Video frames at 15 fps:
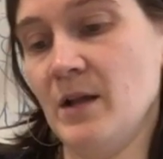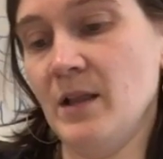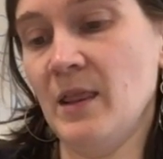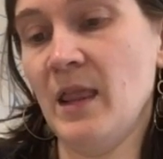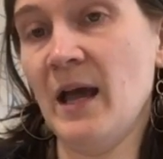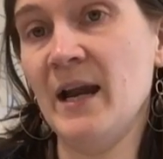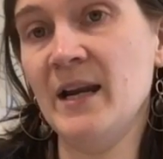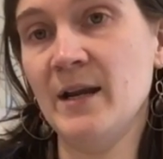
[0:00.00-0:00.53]

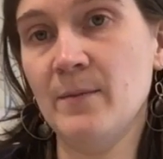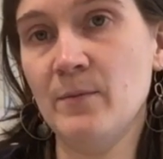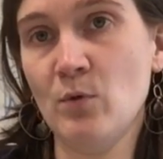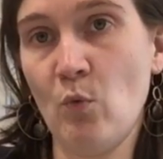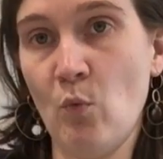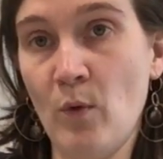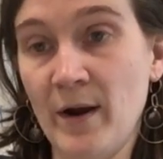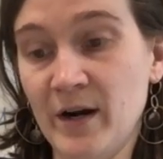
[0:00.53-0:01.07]
line up
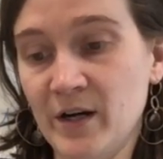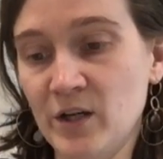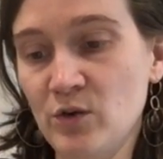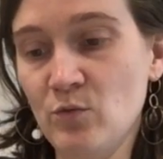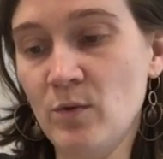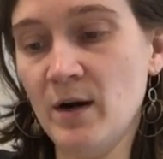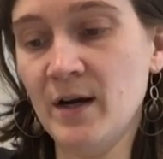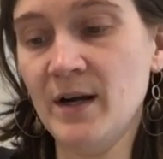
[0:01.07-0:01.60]
where
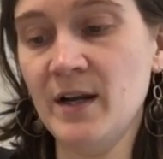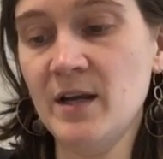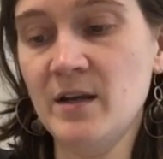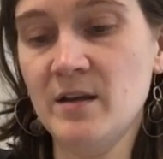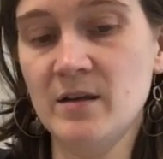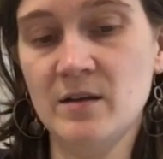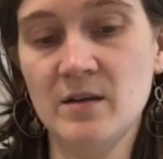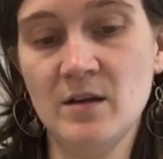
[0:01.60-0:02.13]
you want it
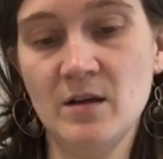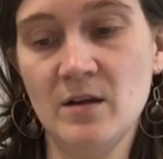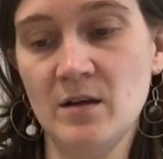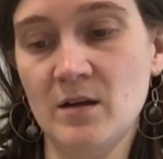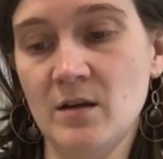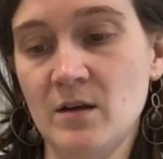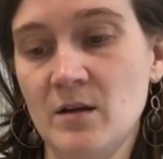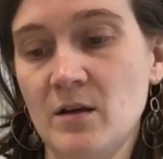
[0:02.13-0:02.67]

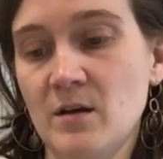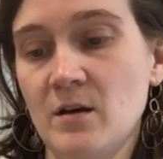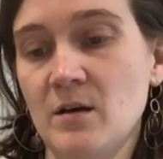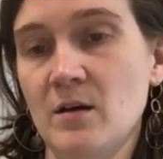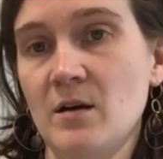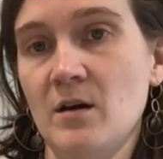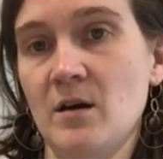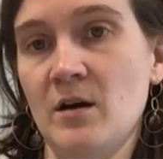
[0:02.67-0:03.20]

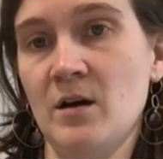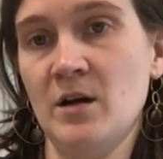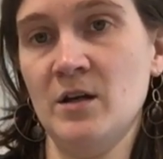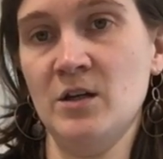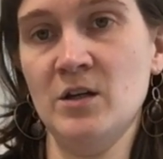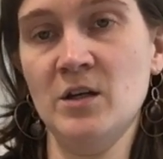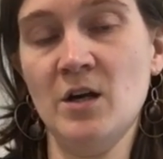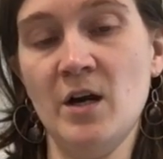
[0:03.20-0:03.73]
on
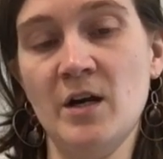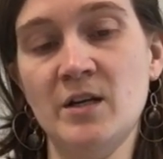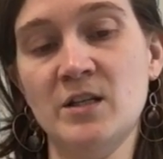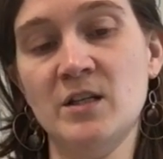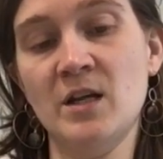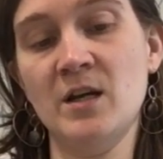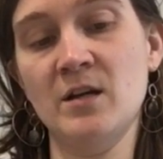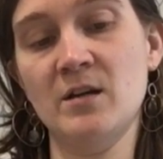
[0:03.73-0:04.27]
your
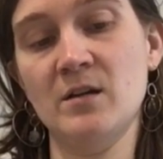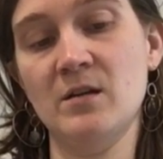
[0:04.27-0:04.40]
cardstock.